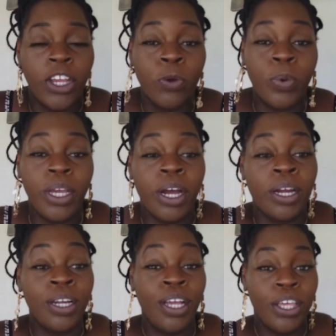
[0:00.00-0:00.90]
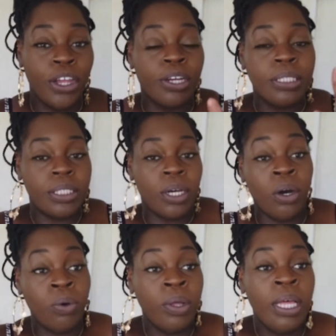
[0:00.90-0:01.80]
Here we are. You're good to
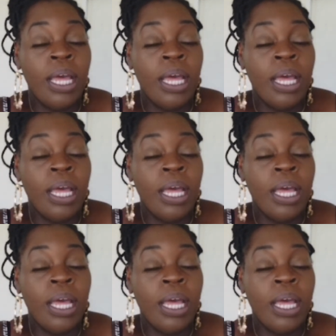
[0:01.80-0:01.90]
go."